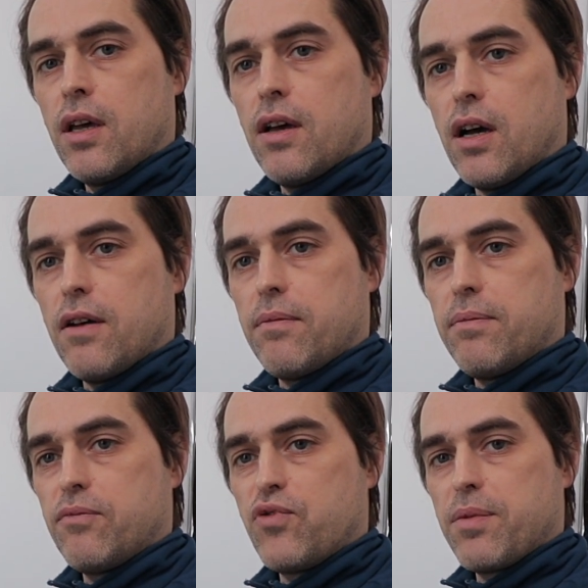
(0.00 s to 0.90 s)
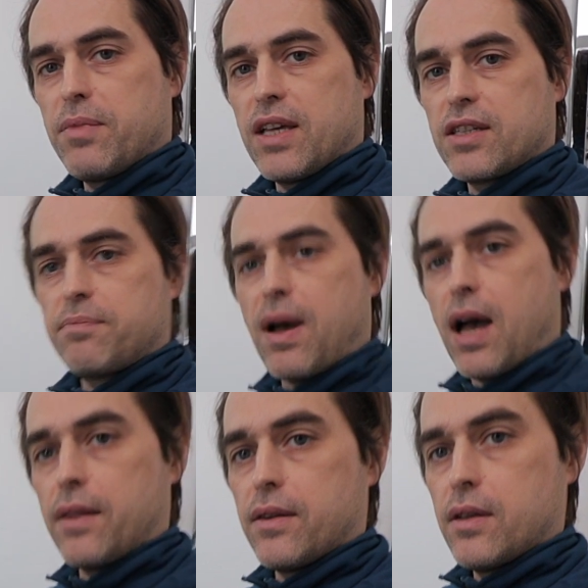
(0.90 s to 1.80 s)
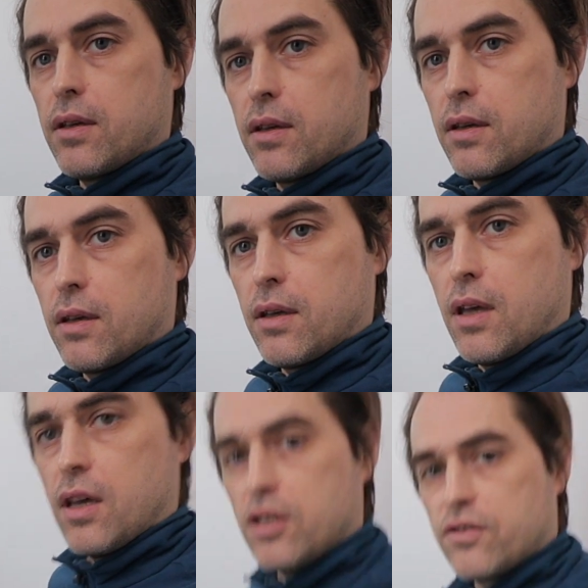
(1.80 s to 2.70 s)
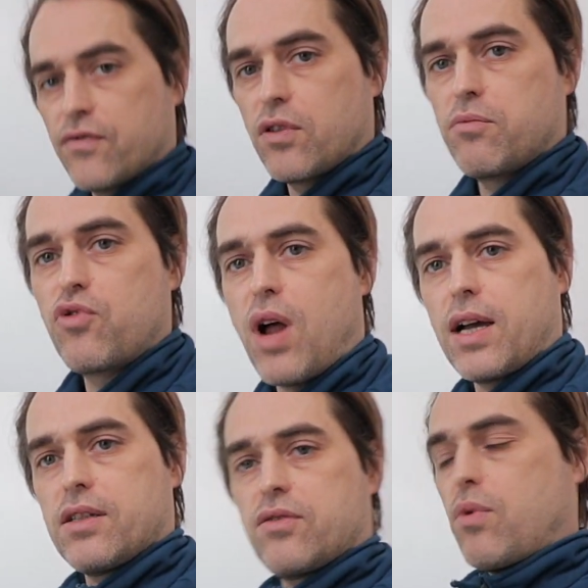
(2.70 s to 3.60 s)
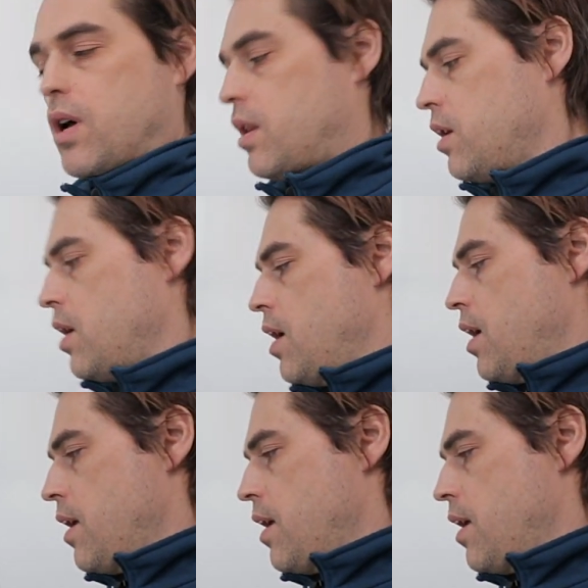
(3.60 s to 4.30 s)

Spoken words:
Rimless pan is from Rack as well.